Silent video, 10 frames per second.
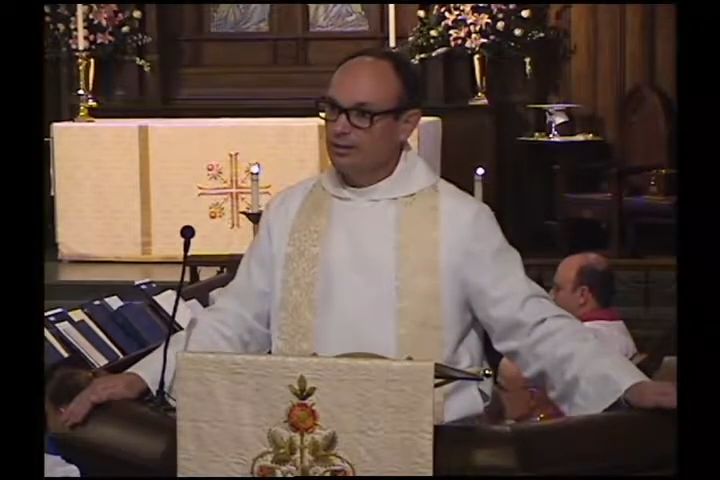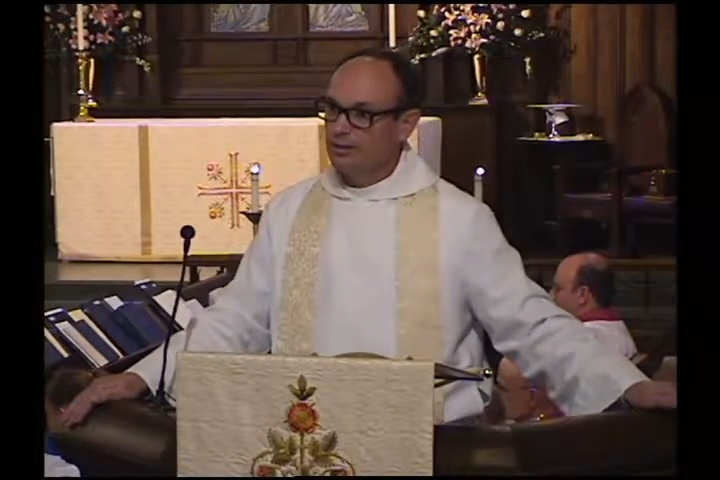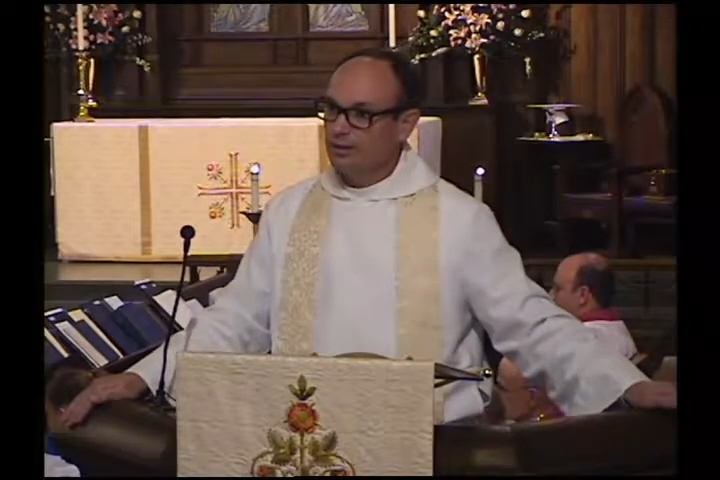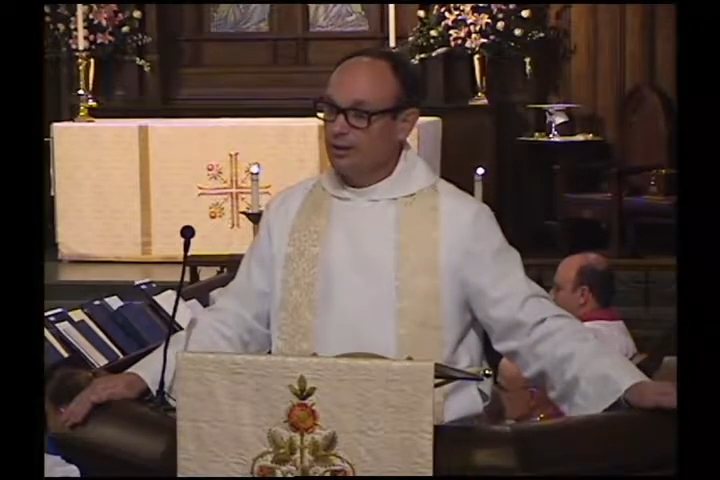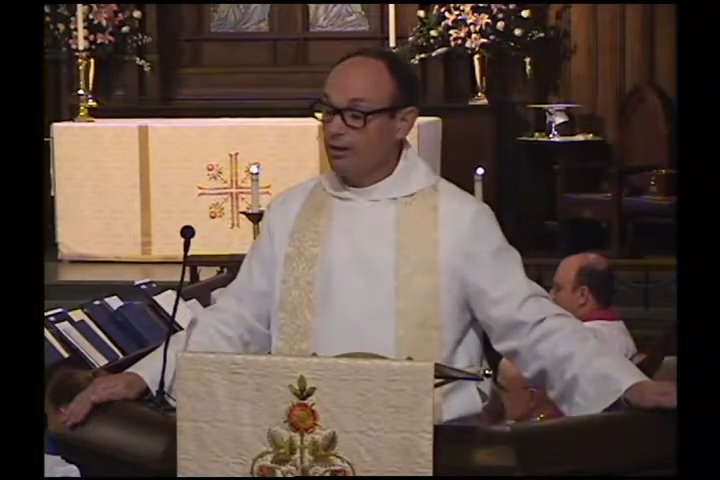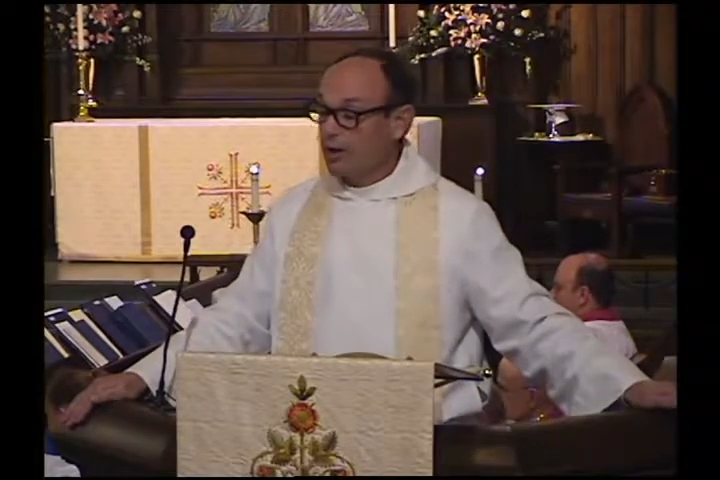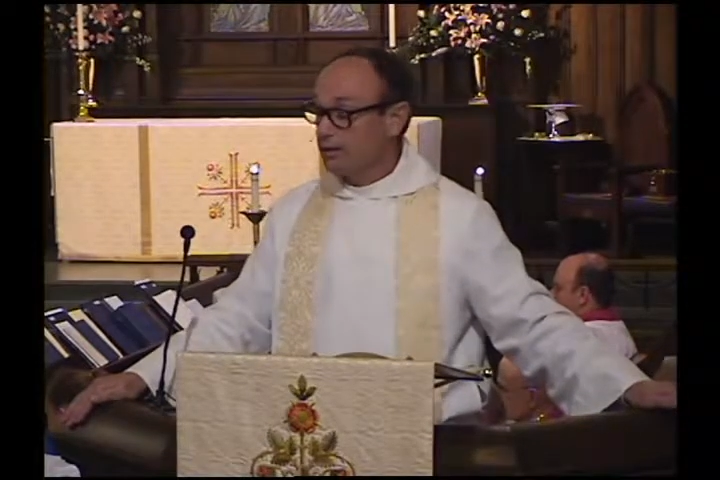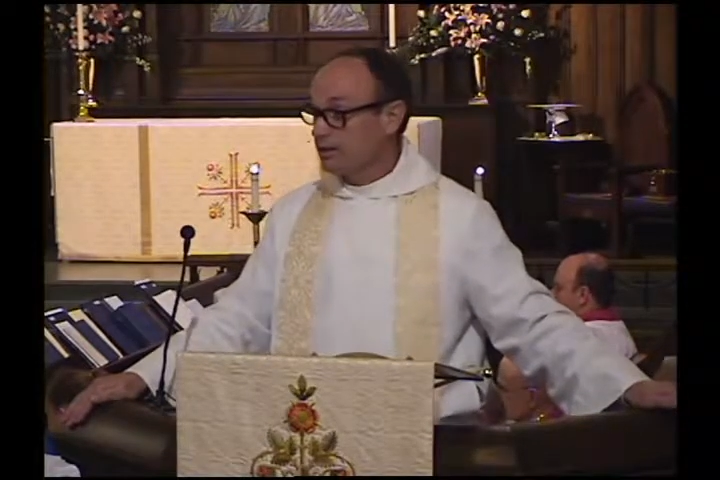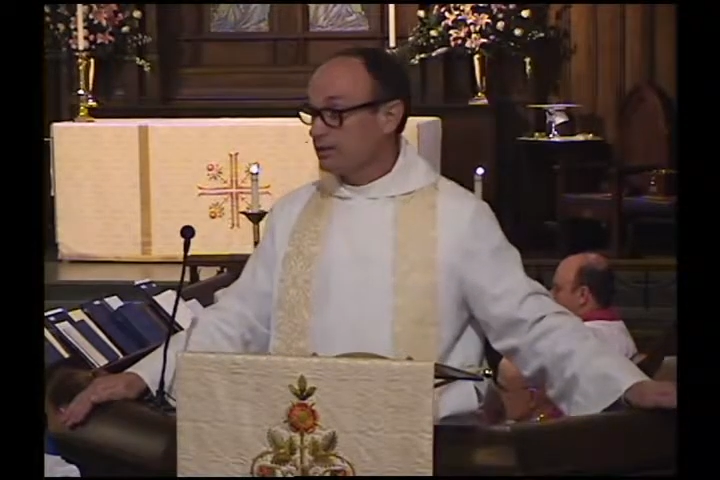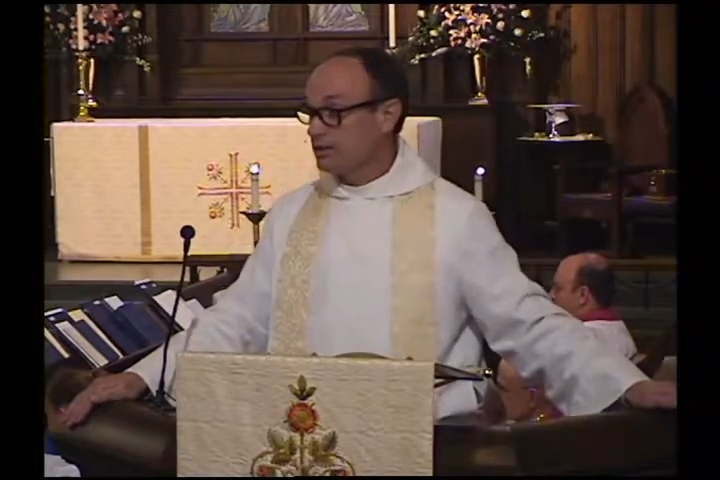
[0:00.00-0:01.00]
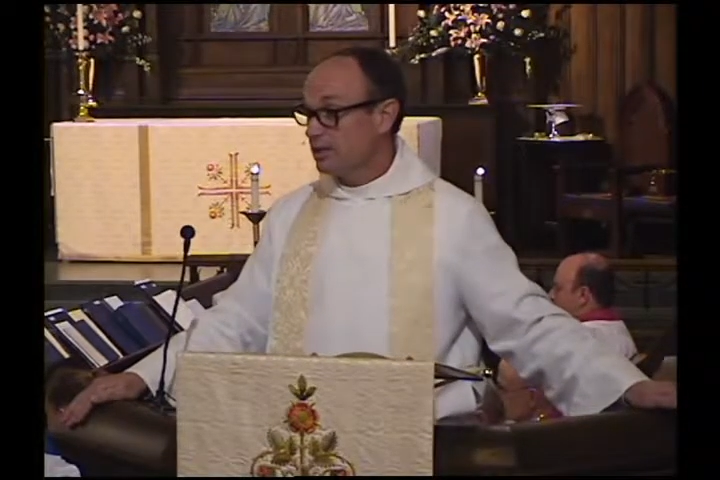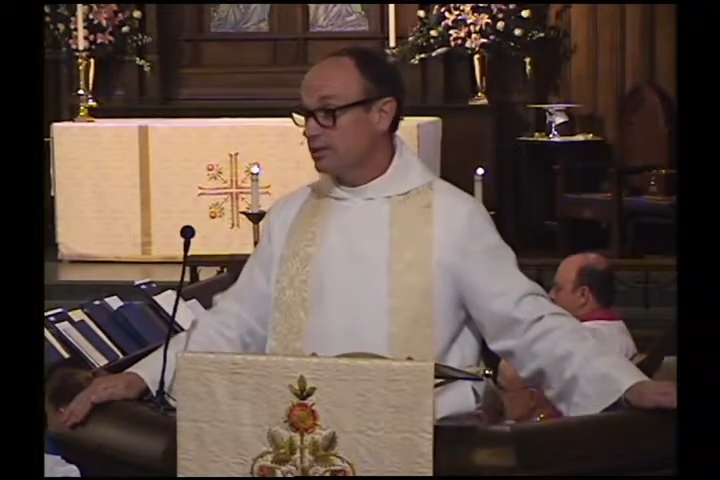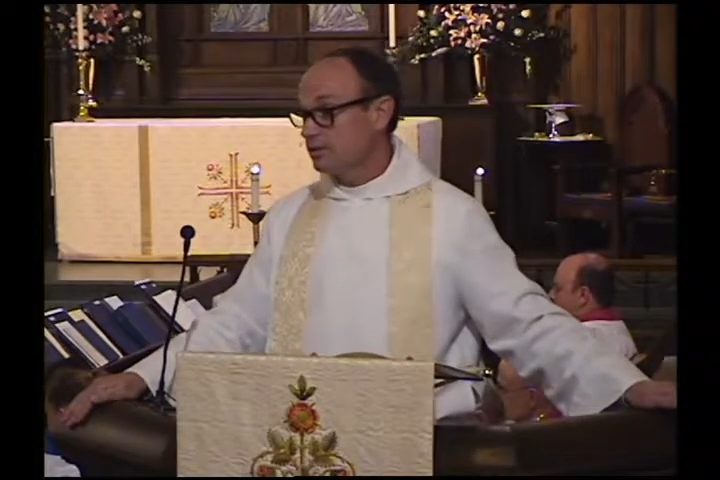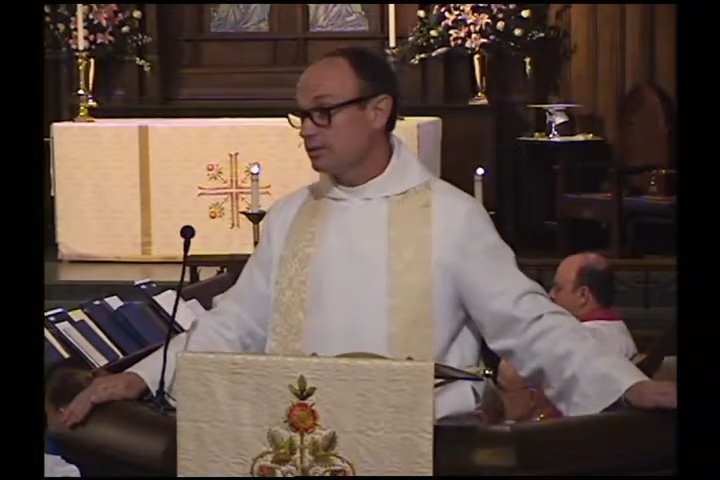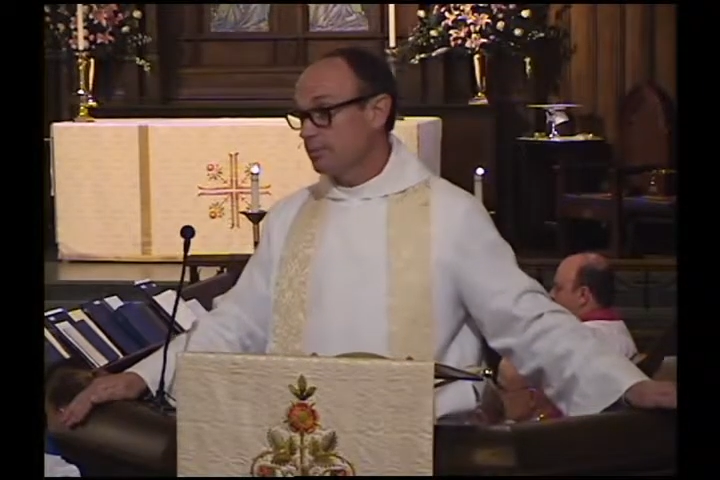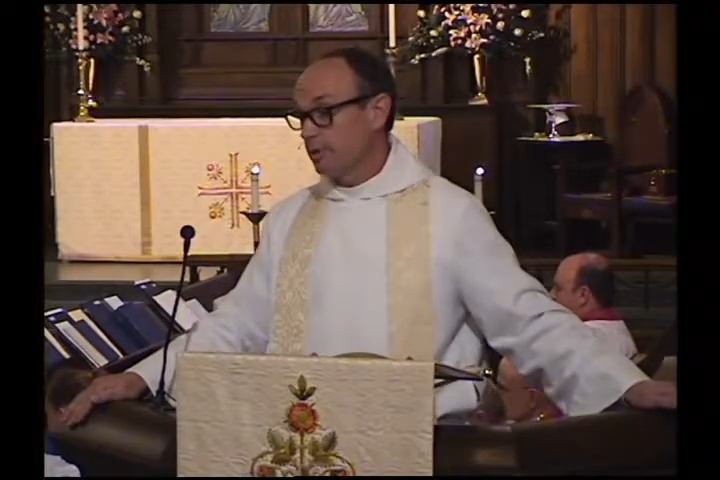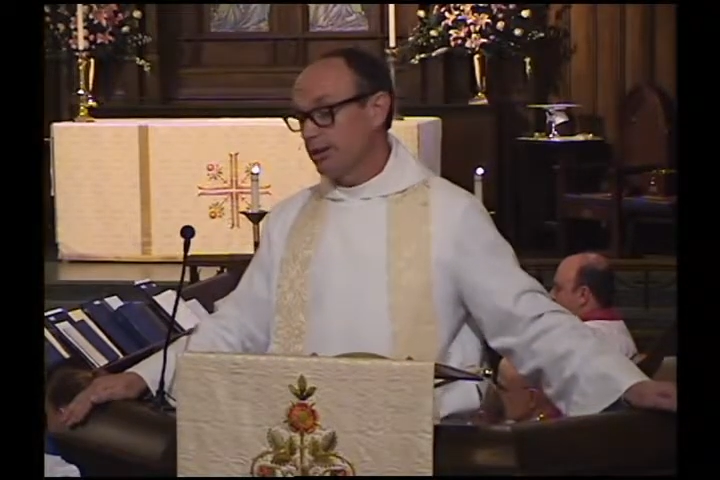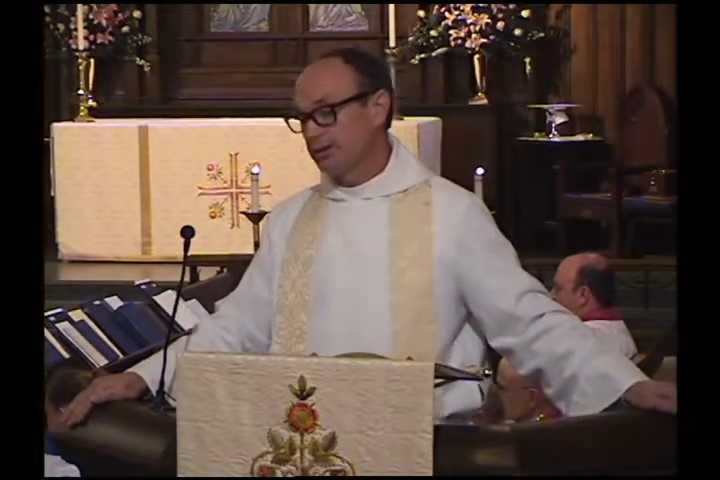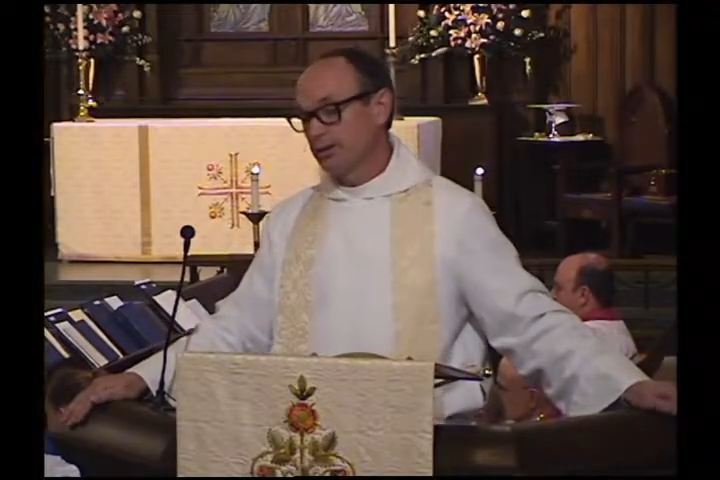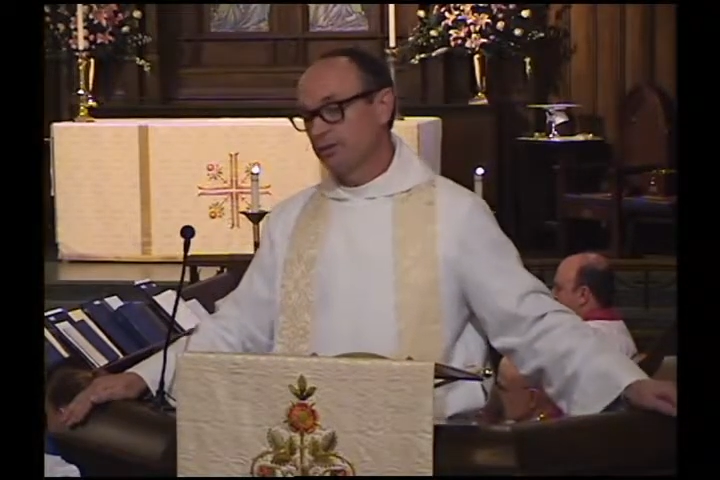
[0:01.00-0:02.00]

And Christ continues to bless us